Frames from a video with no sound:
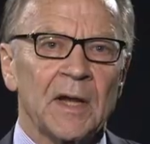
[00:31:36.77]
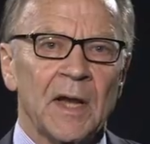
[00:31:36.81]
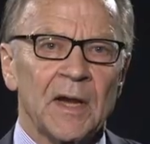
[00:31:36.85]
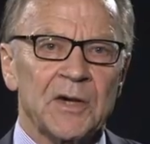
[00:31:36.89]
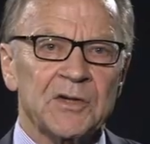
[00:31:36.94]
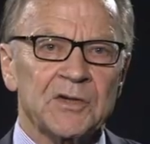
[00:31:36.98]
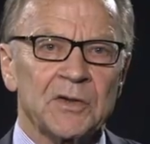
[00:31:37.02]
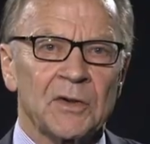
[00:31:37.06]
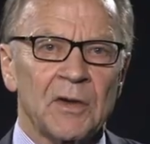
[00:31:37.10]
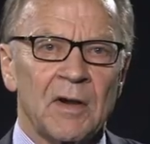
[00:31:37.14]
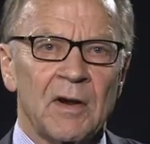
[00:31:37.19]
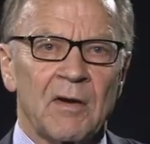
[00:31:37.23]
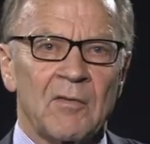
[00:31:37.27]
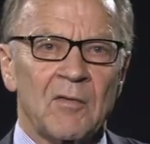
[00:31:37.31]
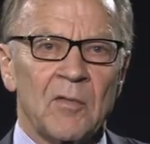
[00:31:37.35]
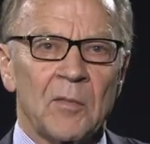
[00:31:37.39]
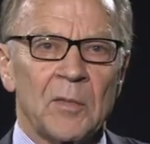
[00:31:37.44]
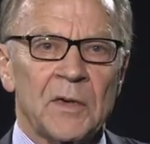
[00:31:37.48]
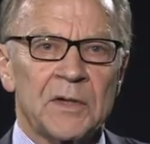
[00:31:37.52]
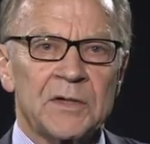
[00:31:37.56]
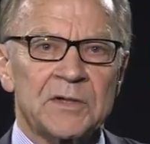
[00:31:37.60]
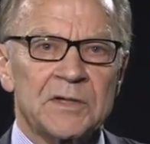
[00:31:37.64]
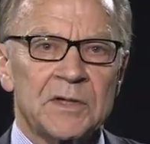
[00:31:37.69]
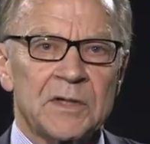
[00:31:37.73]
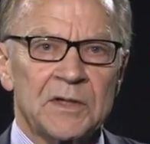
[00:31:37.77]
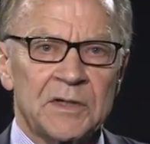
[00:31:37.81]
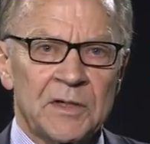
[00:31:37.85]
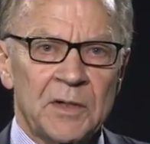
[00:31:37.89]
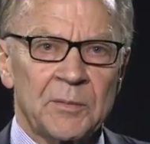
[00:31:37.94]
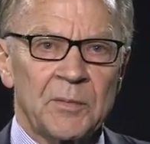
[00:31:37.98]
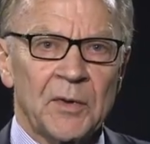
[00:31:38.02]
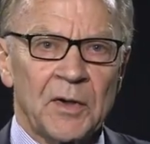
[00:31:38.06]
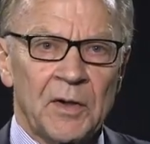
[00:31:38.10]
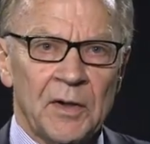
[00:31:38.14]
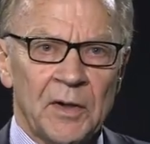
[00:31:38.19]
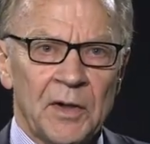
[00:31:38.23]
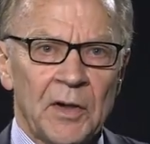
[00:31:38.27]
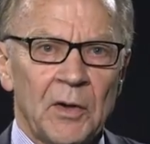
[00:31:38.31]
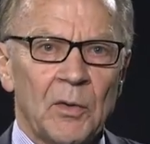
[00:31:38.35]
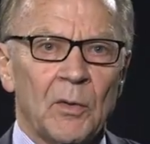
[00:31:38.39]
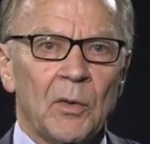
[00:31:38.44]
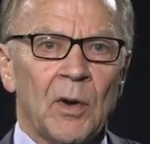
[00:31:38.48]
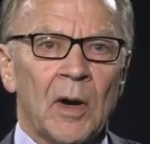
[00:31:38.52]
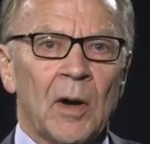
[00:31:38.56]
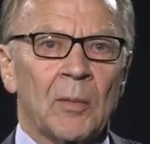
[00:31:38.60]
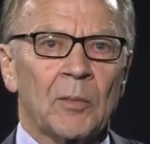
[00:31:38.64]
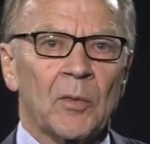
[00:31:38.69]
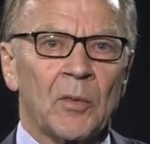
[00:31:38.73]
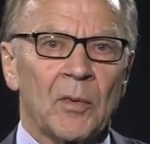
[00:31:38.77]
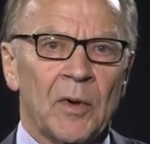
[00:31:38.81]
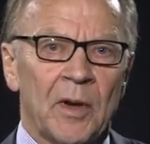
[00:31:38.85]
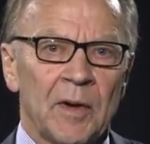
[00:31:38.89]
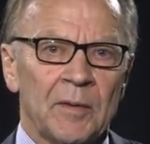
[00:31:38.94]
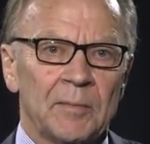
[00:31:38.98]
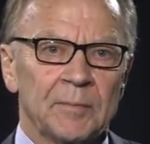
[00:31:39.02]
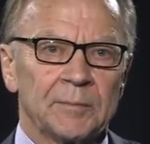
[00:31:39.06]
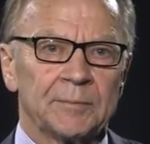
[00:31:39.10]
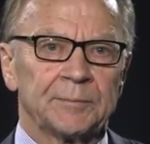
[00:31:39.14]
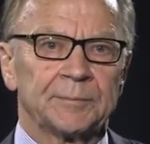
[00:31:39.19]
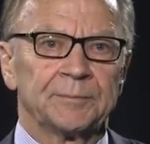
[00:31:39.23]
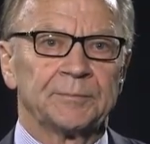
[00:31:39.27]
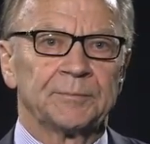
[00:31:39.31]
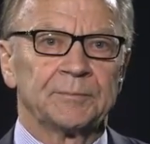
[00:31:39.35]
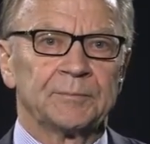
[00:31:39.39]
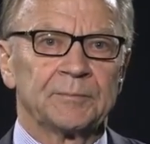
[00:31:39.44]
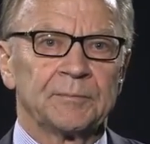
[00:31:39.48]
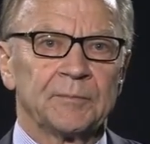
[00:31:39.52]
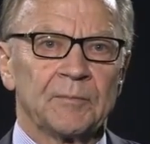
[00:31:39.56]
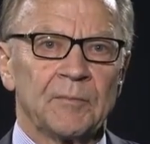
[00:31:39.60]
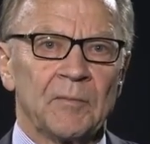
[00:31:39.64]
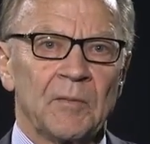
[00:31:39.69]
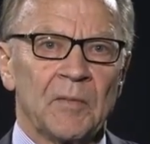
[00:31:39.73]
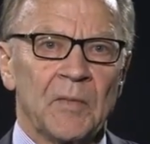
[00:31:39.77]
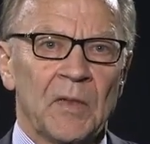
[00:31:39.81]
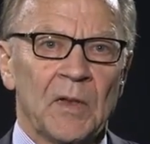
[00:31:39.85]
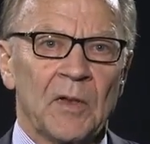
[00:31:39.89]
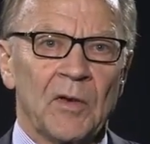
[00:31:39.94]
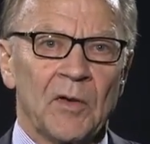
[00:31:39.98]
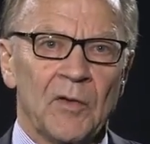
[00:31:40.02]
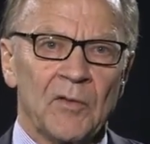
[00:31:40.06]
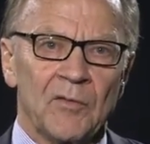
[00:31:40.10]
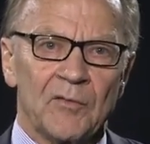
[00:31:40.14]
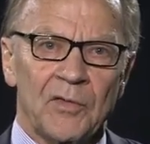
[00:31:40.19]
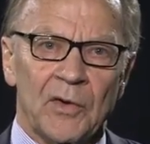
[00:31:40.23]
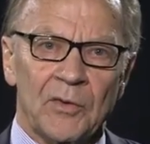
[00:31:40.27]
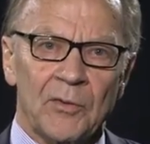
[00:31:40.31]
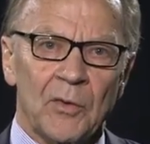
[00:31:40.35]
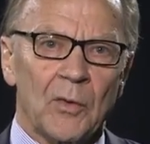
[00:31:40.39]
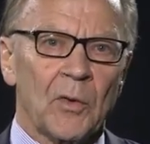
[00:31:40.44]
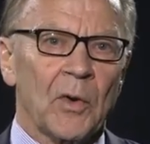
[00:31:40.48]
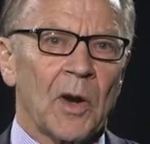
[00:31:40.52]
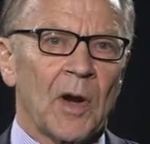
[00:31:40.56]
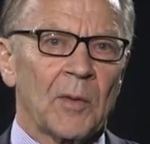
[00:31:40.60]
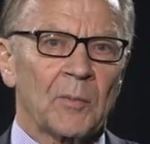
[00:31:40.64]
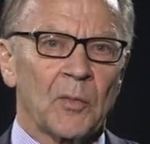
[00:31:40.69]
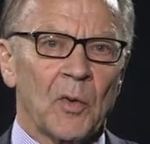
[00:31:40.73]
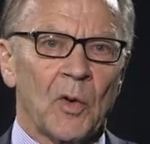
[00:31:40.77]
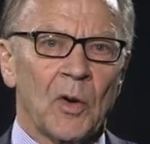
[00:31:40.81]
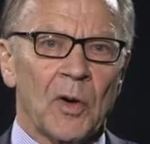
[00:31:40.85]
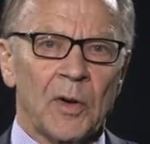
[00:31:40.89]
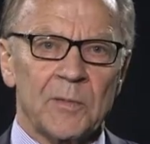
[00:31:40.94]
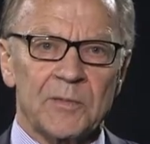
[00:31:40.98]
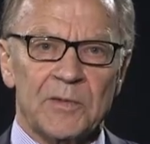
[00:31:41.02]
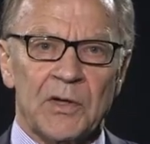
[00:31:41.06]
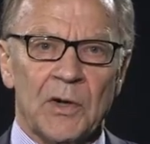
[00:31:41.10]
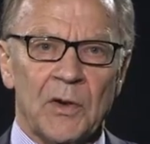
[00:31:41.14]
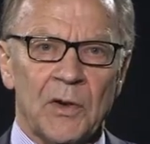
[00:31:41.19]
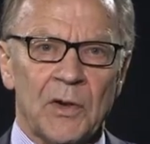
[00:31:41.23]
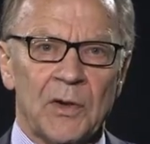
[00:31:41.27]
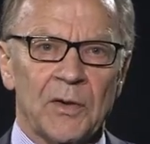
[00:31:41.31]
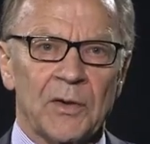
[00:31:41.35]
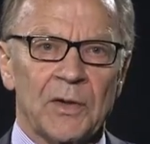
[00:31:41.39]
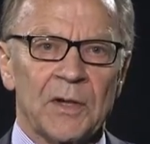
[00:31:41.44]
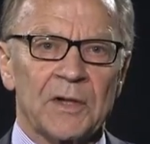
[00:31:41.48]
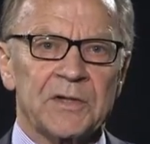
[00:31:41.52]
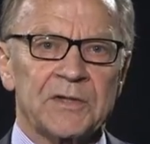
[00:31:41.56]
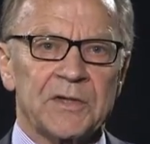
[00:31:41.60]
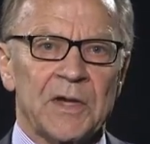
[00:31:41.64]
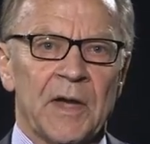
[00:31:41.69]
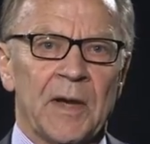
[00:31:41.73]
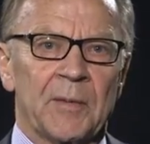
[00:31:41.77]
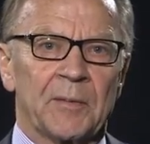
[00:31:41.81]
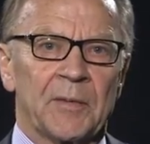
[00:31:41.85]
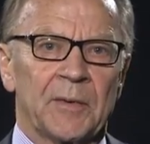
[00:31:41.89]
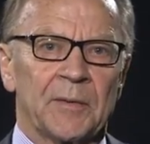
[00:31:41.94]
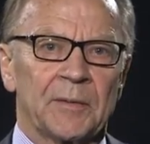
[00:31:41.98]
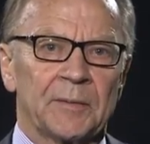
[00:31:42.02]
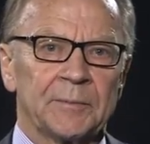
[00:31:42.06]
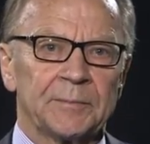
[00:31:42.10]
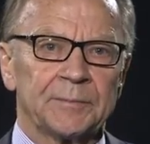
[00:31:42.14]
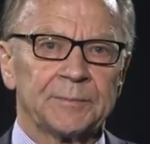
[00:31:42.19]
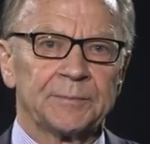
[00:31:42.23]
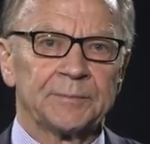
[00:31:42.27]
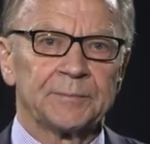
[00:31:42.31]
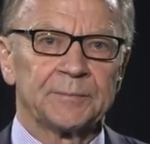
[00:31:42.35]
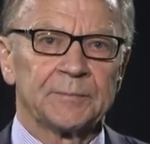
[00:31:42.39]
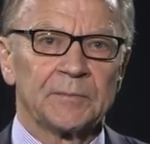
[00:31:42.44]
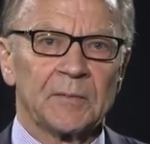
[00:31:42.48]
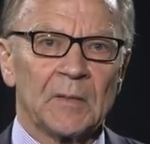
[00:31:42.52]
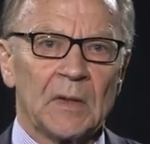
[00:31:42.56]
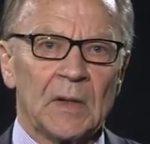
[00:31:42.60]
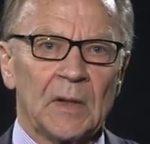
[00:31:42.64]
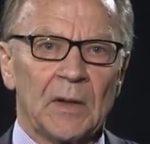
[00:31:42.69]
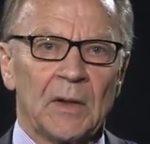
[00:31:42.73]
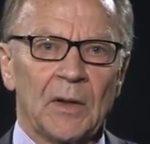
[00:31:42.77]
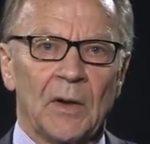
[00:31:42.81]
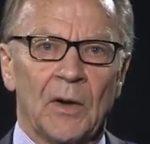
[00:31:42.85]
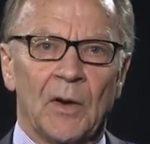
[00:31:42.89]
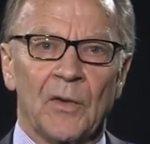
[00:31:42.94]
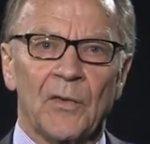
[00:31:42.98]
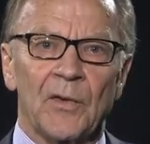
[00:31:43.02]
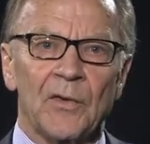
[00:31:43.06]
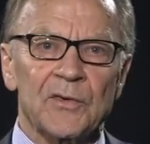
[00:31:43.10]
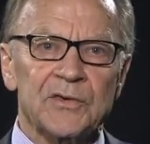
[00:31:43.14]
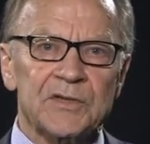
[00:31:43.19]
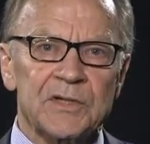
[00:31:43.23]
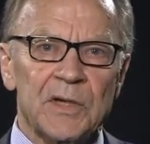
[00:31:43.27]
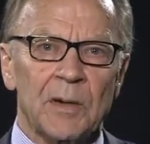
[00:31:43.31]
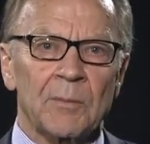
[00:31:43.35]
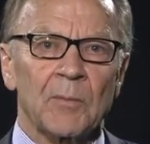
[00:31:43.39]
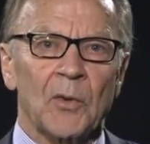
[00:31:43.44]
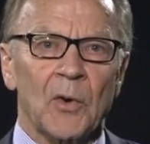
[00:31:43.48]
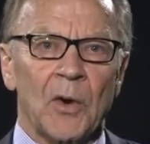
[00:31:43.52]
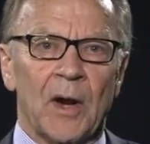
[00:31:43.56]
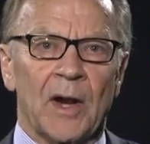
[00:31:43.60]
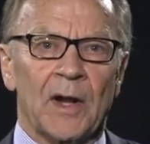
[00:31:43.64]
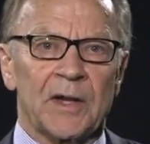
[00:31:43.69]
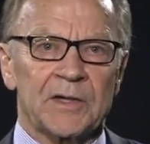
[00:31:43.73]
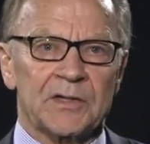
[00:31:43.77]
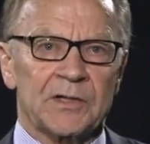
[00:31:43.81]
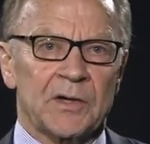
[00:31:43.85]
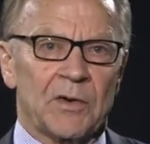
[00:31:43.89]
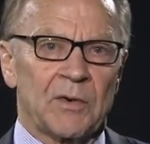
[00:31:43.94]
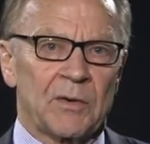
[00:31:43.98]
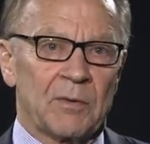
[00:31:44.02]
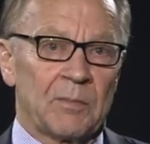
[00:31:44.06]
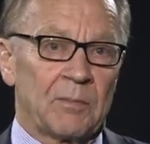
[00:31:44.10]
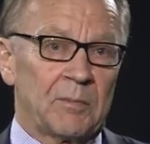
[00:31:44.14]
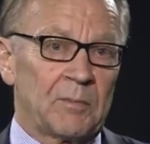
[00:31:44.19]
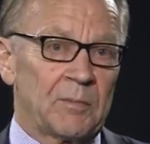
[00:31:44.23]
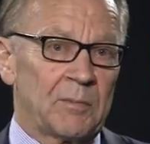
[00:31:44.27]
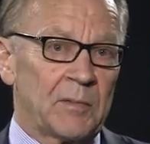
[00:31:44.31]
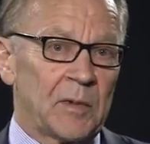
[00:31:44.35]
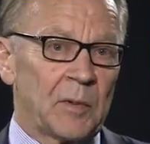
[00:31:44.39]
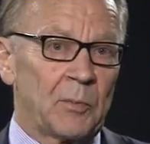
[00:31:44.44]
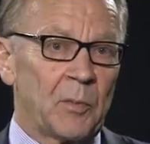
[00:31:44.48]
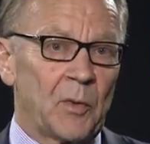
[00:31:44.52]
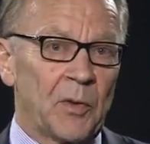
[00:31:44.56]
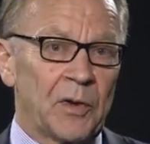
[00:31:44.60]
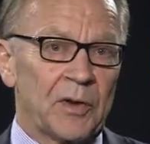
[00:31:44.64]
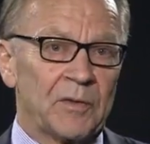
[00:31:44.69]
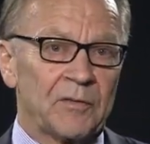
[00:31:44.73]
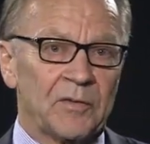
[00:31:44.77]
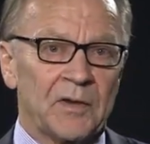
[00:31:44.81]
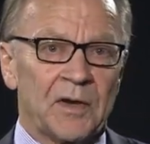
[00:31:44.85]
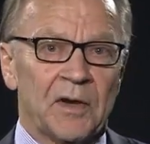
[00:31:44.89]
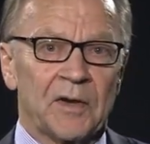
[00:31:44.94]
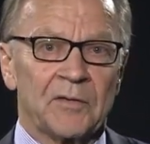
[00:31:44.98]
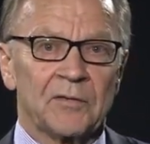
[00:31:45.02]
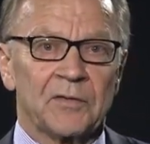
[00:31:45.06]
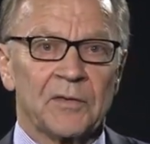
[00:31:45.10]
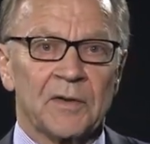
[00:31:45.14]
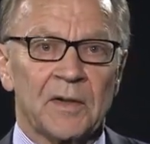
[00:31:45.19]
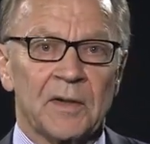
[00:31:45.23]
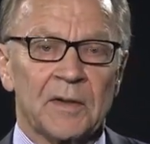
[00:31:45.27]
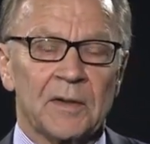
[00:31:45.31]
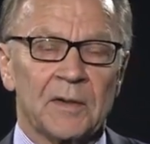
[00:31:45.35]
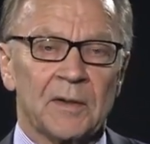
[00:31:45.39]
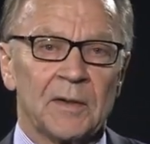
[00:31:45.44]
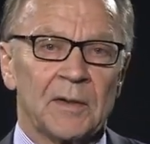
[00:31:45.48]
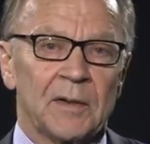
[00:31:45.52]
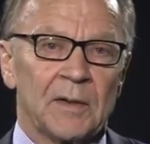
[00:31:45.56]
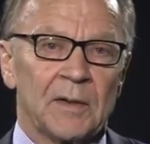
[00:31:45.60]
national governments typically cooperate. Federal grant programs are a good example. Although some grants are a point of conflict,